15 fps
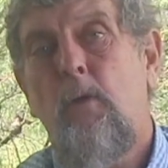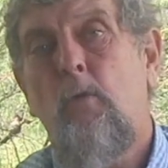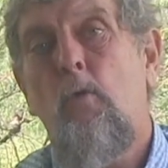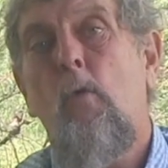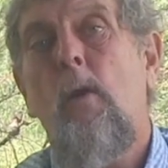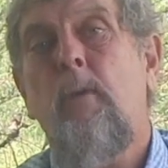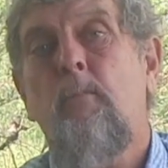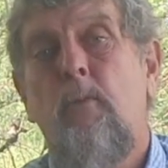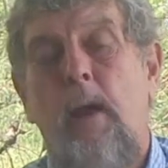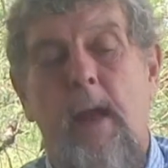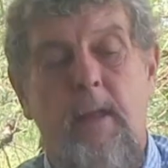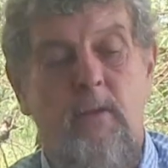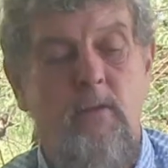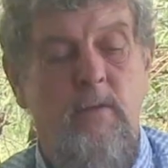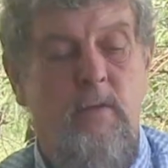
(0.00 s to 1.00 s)

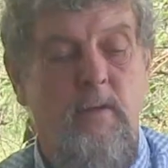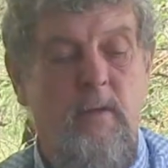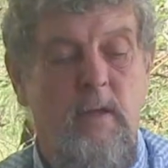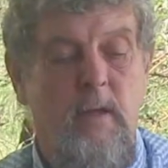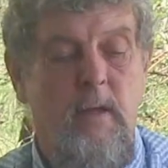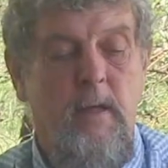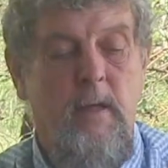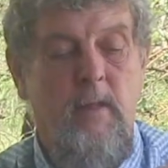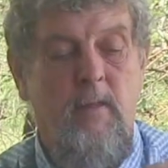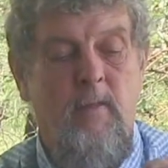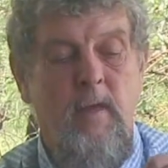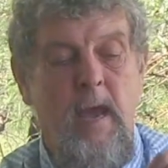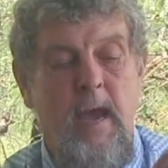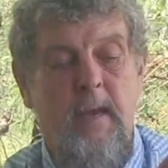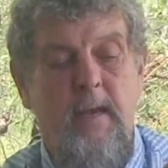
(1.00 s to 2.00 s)
cornbreads
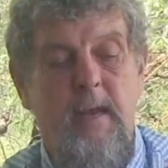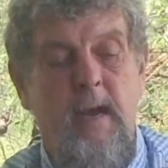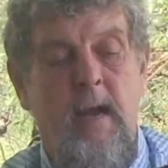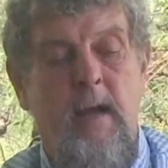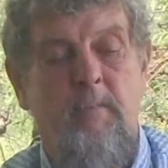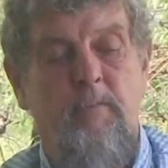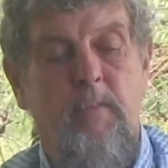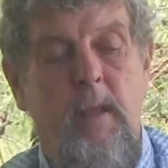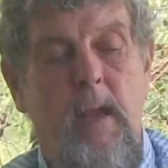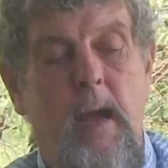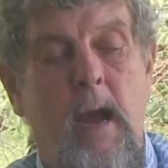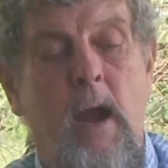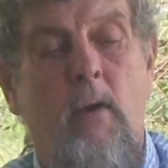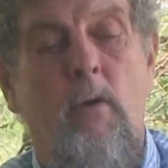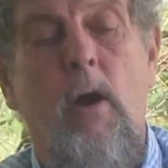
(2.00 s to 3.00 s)
that
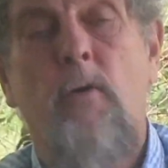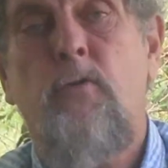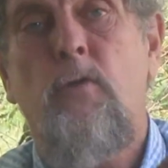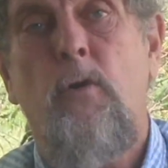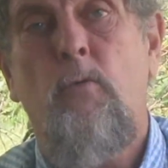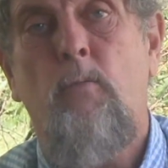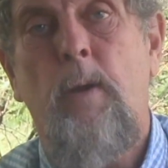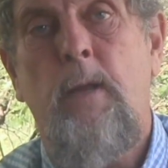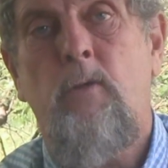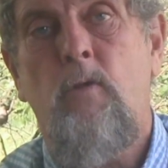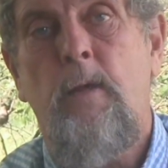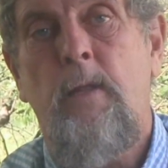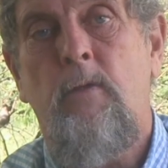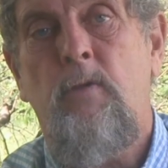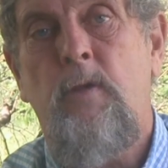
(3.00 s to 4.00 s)
are also
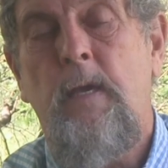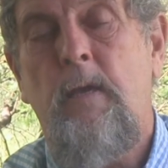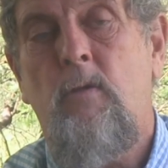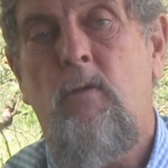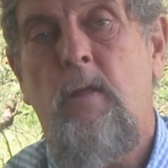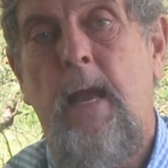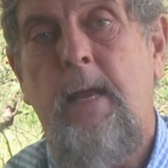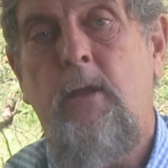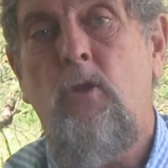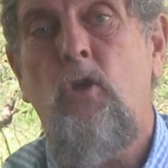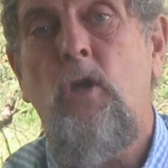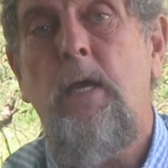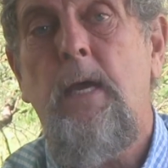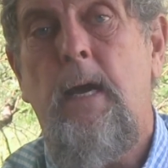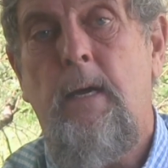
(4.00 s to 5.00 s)
rich in seeds like
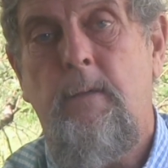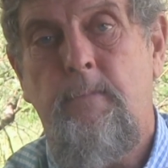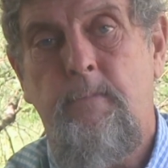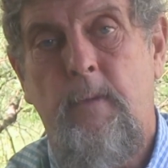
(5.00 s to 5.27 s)
chia.